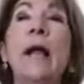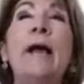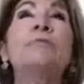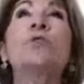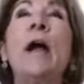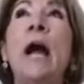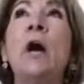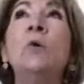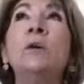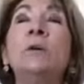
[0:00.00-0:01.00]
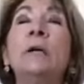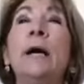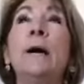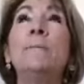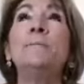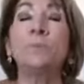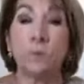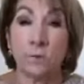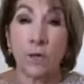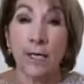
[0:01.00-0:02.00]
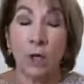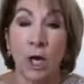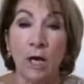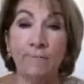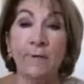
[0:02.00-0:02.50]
after our um, cutoff.